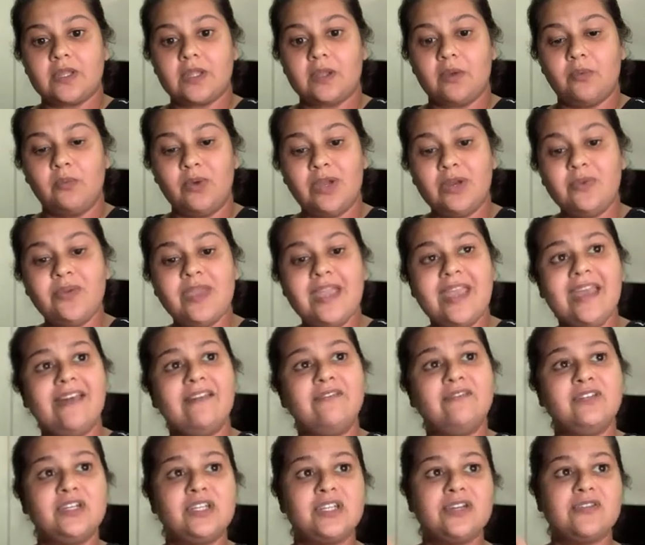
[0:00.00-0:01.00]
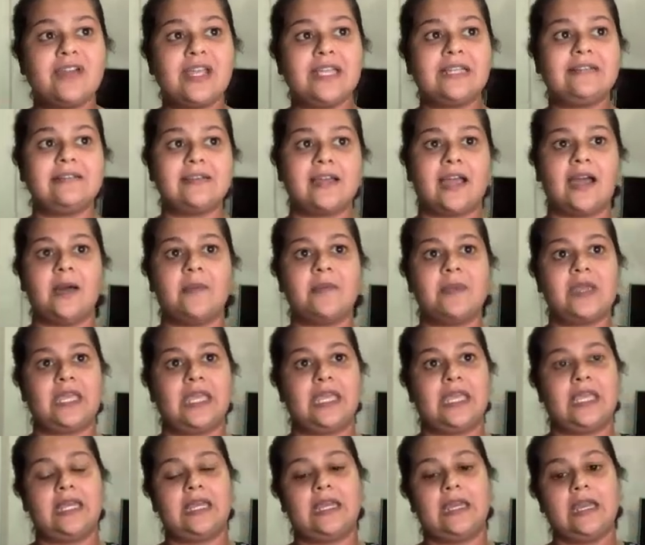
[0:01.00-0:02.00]
when we have a director coming
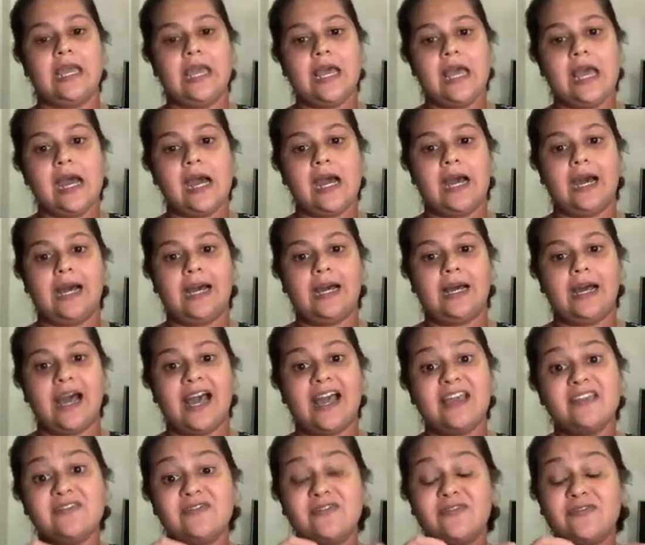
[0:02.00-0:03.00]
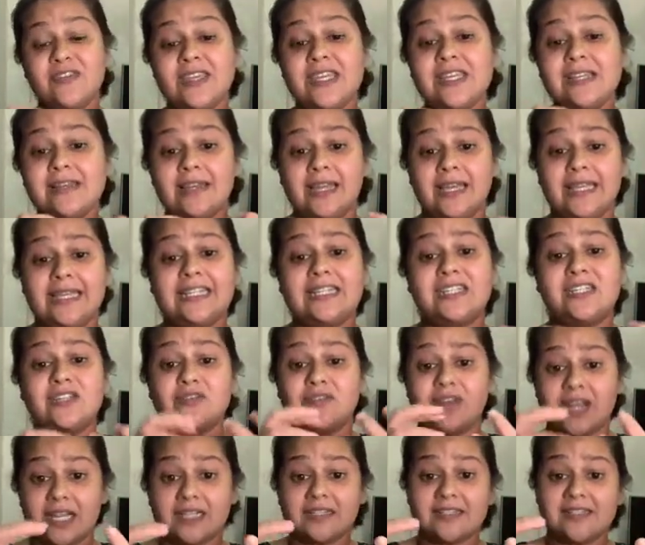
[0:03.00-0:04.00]
in, I feel like
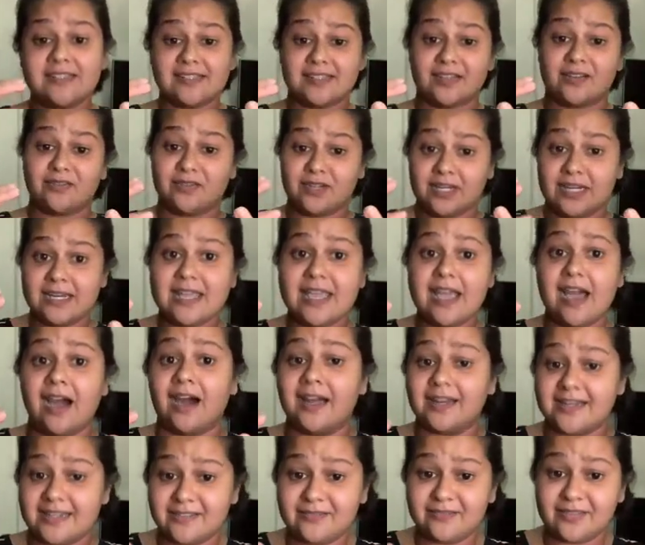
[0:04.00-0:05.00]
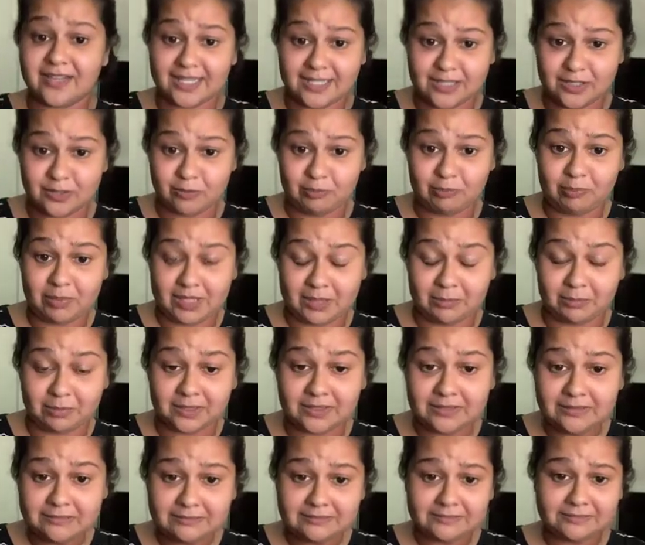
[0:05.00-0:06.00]
directors are really undervalued
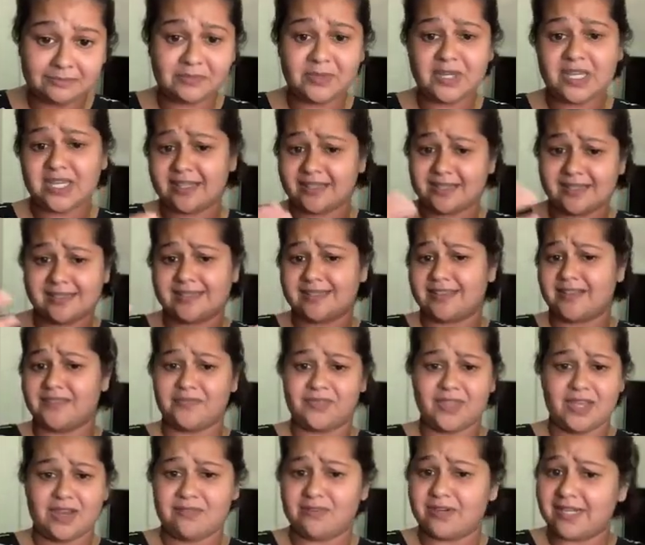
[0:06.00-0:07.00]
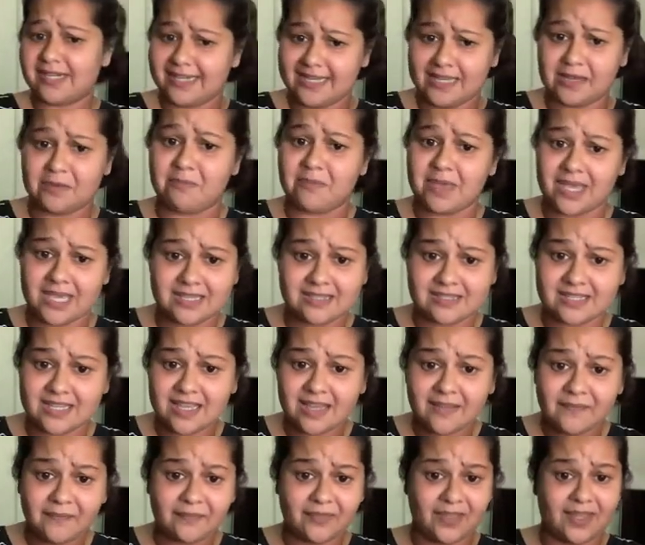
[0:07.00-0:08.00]
people because they're really
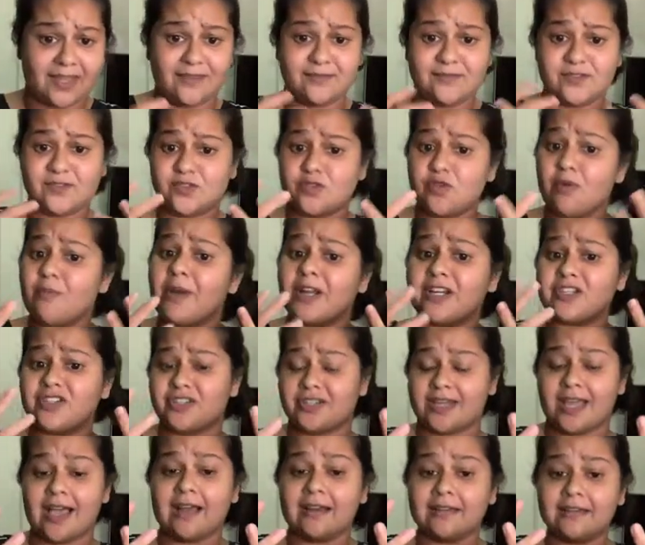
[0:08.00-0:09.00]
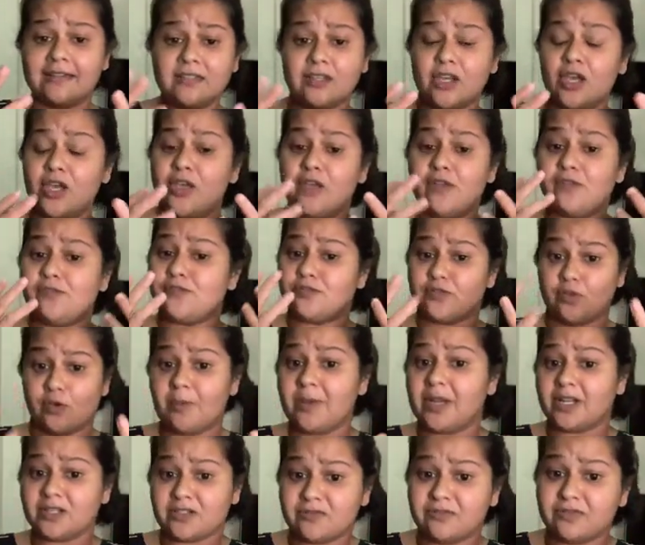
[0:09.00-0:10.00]
amazing. They have so much talent, so
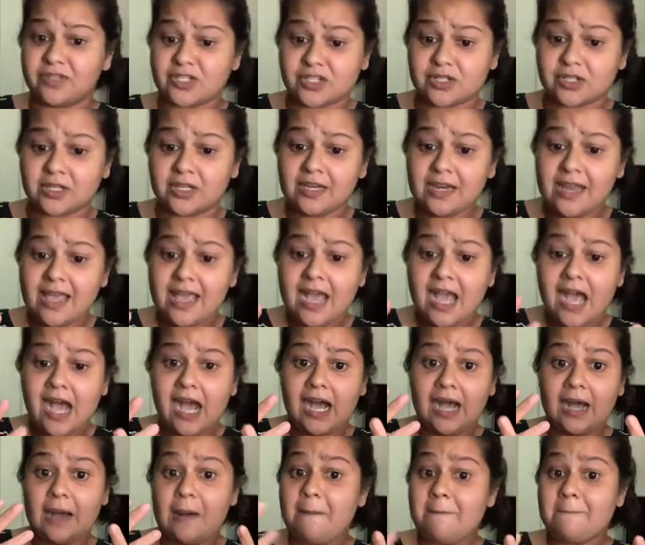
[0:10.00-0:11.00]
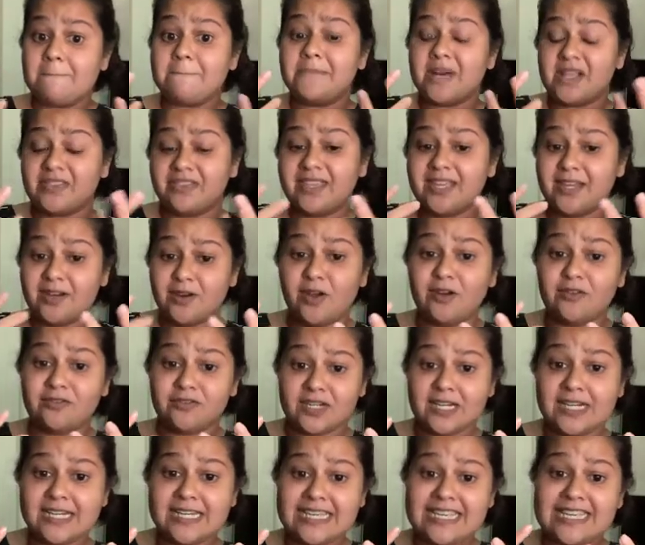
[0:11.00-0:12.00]
much vision, but they're not
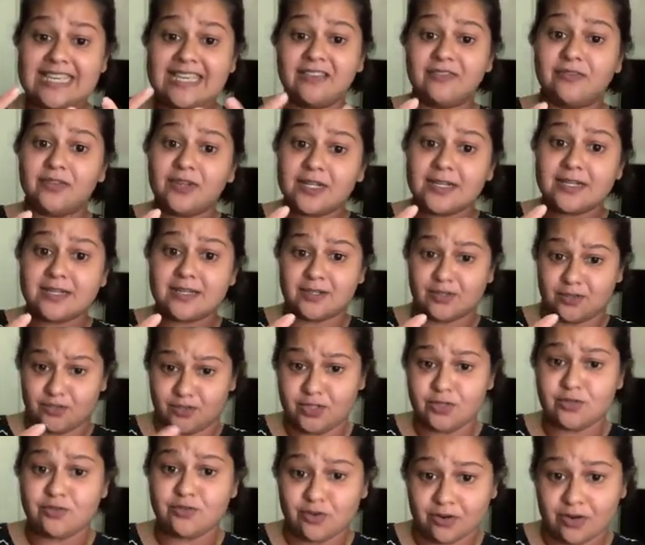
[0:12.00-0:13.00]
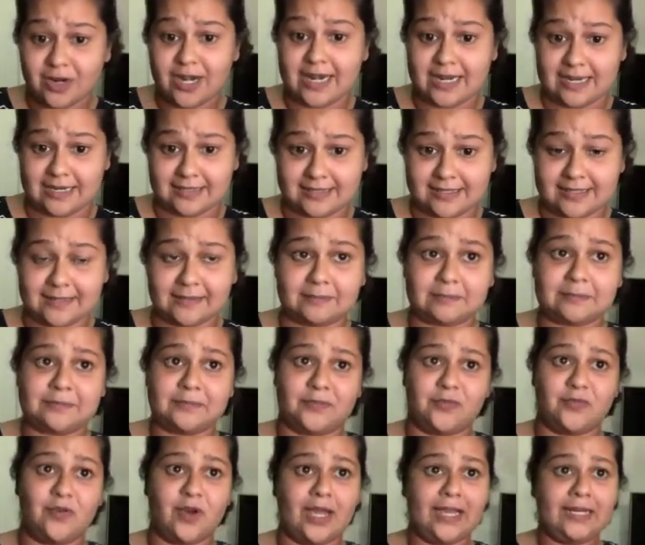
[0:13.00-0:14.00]
really given due credit,
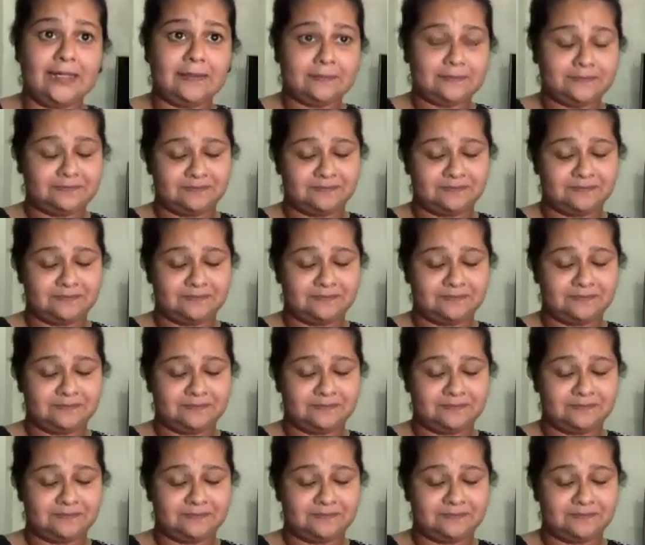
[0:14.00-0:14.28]
right?